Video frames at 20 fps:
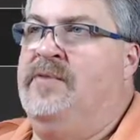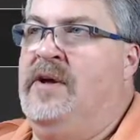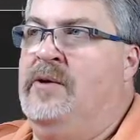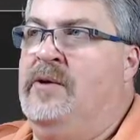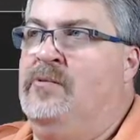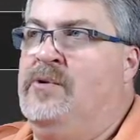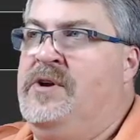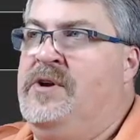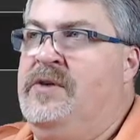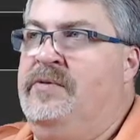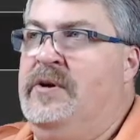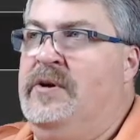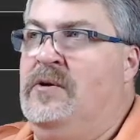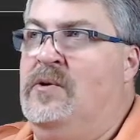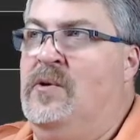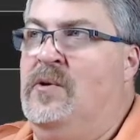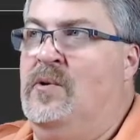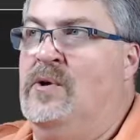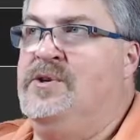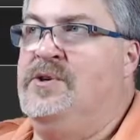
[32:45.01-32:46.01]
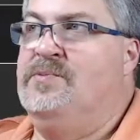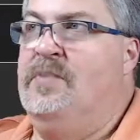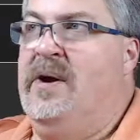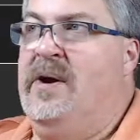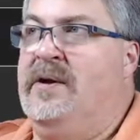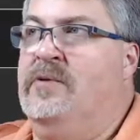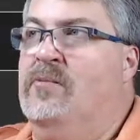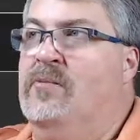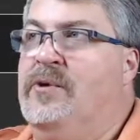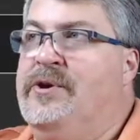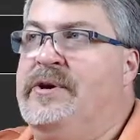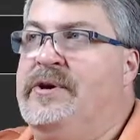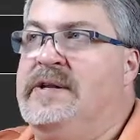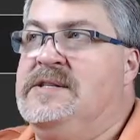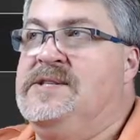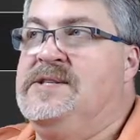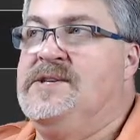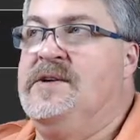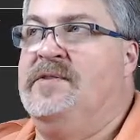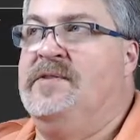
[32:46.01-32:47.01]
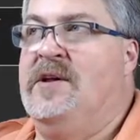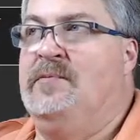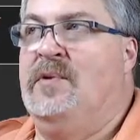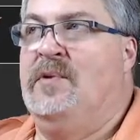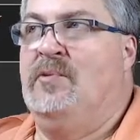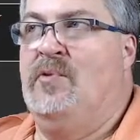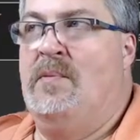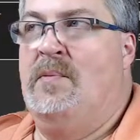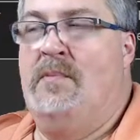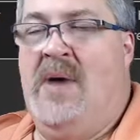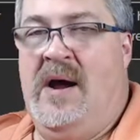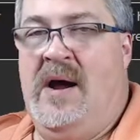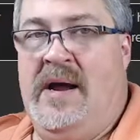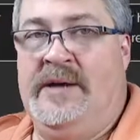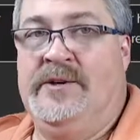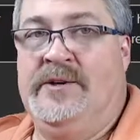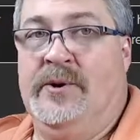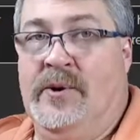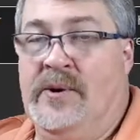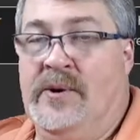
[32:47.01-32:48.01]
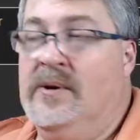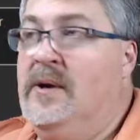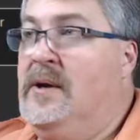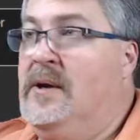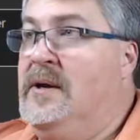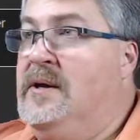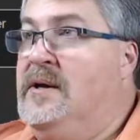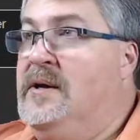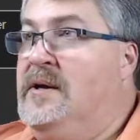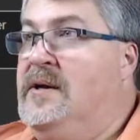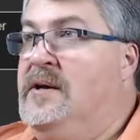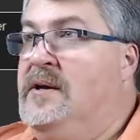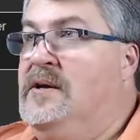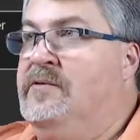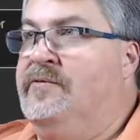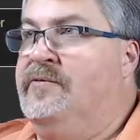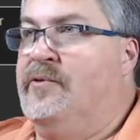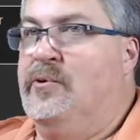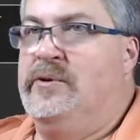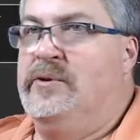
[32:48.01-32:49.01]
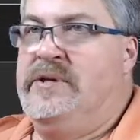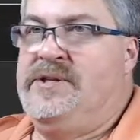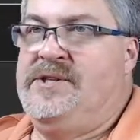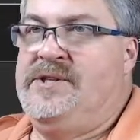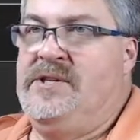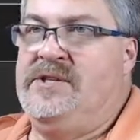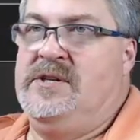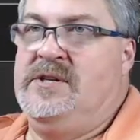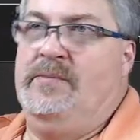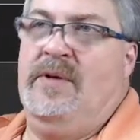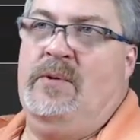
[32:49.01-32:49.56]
it will give you a little orange button where you can send them a reminder through the system.